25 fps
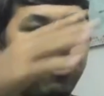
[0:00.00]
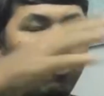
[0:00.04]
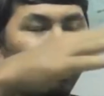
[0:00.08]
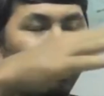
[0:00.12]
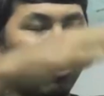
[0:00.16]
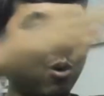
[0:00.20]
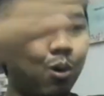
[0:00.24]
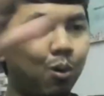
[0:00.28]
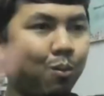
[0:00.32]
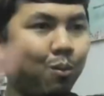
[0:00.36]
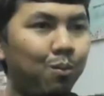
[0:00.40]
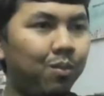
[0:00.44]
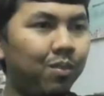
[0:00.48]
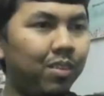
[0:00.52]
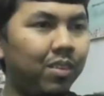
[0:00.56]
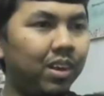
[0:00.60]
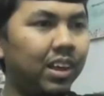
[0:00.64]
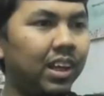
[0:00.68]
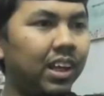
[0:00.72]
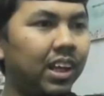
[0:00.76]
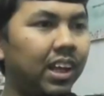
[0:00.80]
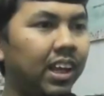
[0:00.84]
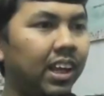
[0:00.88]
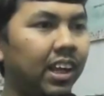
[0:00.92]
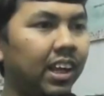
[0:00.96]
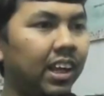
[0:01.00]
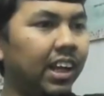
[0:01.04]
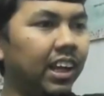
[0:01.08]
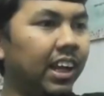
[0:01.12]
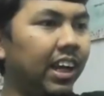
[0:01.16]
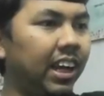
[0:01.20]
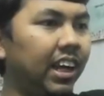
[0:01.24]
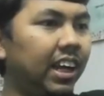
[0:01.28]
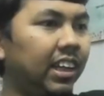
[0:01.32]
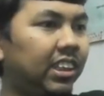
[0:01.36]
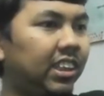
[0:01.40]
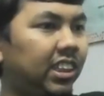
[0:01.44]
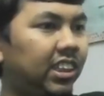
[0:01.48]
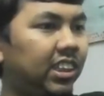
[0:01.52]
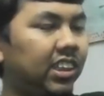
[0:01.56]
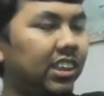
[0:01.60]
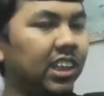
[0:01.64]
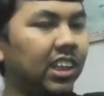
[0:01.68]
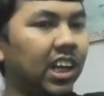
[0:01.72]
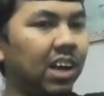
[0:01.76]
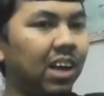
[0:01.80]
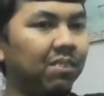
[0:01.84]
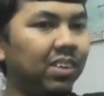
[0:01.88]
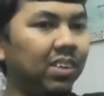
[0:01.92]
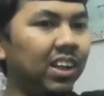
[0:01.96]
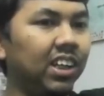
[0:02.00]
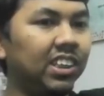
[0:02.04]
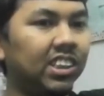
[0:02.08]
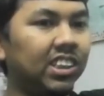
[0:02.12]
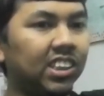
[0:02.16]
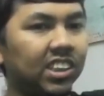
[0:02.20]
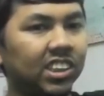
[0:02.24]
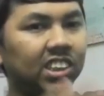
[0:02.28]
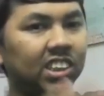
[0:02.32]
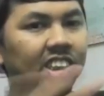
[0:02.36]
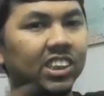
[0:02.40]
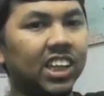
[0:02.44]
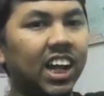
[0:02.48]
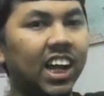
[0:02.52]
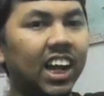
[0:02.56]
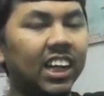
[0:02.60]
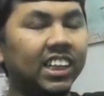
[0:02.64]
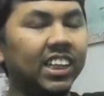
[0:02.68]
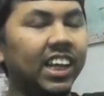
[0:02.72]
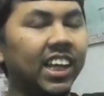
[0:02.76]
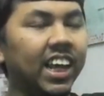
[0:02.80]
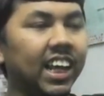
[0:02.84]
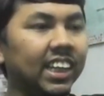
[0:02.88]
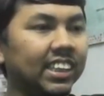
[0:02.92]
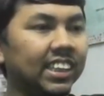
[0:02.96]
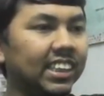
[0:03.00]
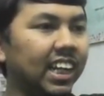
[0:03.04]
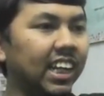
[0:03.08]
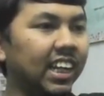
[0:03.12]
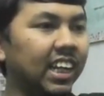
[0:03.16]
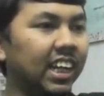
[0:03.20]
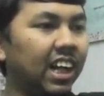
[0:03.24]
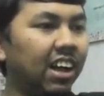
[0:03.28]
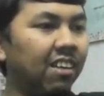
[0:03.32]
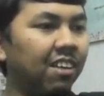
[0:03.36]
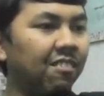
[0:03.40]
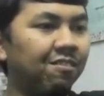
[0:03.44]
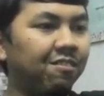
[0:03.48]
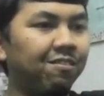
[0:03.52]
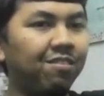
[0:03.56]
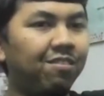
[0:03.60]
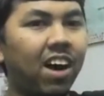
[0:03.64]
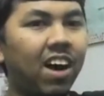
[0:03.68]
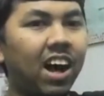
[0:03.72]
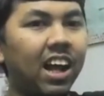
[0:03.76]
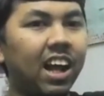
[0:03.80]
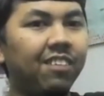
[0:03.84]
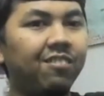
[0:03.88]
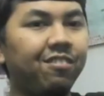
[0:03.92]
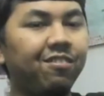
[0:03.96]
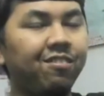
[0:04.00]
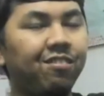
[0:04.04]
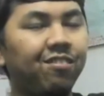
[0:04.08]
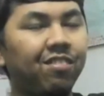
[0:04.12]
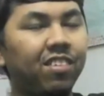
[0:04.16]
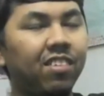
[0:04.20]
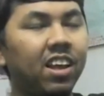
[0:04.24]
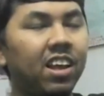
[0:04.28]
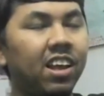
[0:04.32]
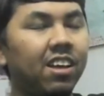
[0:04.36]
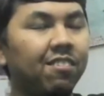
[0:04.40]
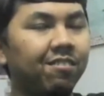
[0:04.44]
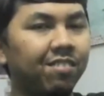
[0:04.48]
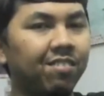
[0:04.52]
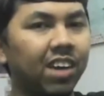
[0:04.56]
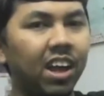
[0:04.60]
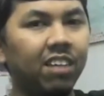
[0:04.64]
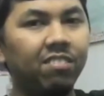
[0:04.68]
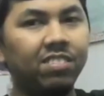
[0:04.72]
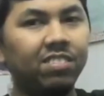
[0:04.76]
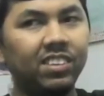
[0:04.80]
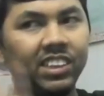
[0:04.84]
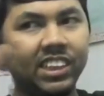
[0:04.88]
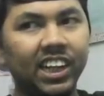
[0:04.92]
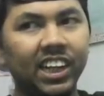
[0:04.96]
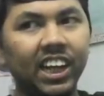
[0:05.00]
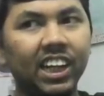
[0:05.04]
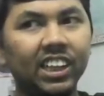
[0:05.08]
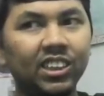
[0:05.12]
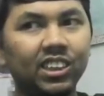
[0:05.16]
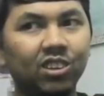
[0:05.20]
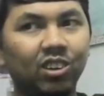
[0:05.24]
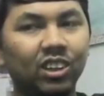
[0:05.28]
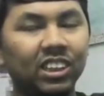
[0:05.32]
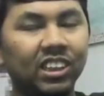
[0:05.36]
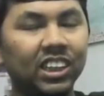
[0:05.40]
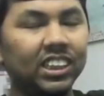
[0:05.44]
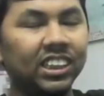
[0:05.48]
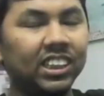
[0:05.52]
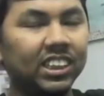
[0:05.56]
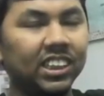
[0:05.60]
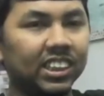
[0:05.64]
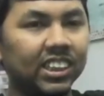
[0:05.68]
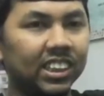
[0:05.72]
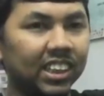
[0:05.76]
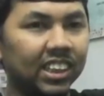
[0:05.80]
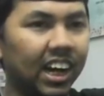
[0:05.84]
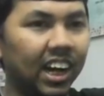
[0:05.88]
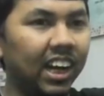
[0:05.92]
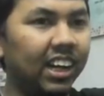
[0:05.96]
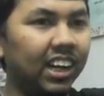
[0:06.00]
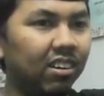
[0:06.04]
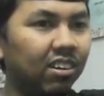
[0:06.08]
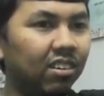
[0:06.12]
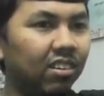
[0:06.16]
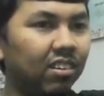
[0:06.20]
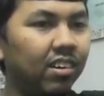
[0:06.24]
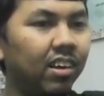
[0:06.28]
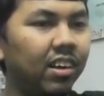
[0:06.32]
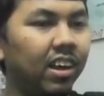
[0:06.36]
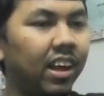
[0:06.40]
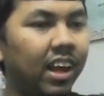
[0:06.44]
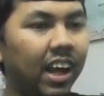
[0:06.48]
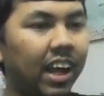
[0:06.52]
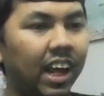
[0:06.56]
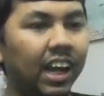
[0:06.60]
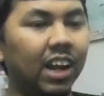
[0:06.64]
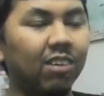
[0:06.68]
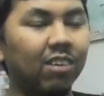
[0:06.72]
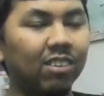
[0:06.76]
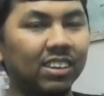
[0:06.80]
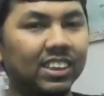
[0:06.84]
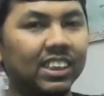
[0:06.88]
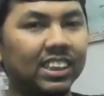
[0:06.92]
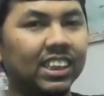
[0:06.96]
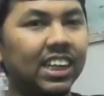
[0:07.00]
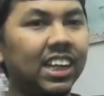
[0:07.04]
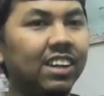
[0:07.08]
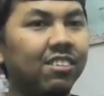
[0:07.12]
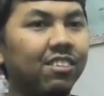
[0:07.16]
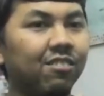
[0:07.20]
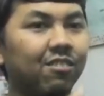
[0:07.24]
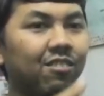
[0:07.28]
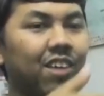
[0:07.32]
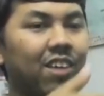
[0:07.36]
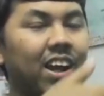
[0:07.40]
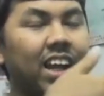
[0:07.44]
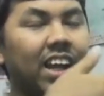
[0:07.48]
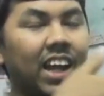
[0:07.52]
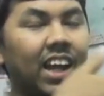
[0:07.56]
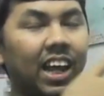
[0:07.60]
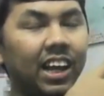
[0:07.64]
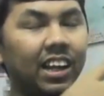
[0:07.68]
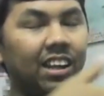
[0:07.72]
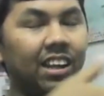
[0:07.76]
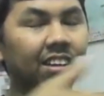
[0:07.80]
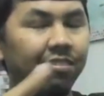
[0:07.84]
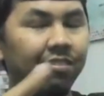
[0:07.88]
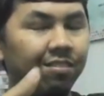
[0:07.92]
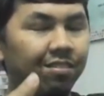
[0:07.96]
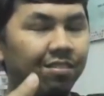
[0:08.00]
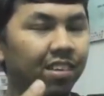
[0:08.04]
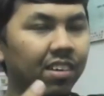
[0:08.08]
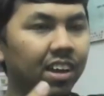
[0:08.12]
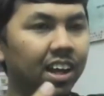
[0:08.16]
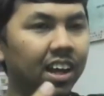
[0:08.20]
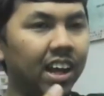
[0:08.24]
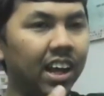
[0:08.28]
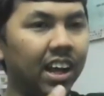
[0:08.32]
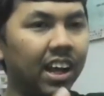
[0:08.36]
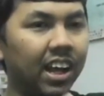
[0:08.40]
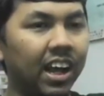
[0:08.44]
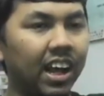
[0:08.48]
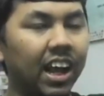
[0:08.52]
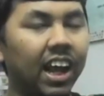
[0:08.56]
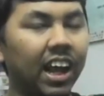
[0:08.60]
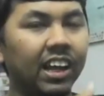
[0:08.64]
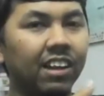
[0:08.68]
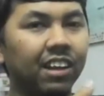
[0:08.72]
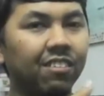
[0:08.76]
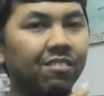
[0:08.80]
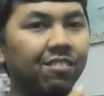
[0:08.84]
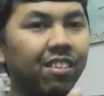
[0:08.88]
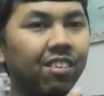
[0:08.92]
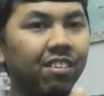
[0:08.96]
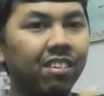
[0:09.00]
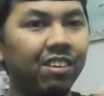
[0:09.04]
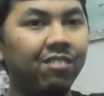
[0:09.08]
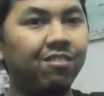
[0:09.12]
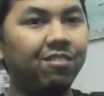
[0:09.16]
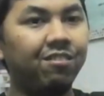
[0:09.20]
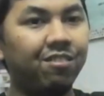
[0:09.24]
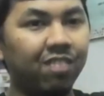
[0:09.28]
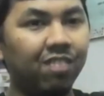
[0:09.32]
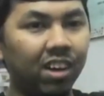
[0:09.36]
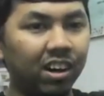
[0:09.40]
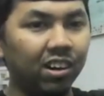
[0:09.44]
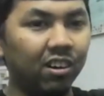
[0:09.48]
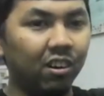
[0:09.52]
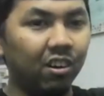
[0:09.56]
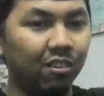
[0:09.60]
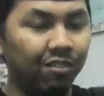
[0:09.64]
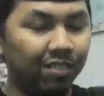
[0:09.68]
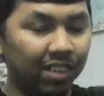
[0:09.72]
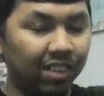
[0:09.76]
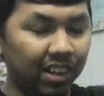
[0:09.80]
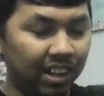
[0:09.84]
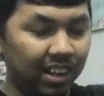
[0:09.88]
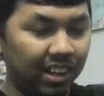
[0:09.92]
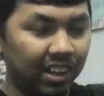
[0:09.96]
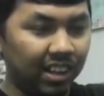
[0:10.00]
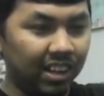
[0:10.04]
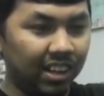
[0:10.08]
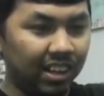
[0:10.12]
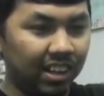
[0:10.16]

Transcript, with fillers: room, each um, each side has like um, five five chairs on each side, and I was sitting right at the uh, at the very front of the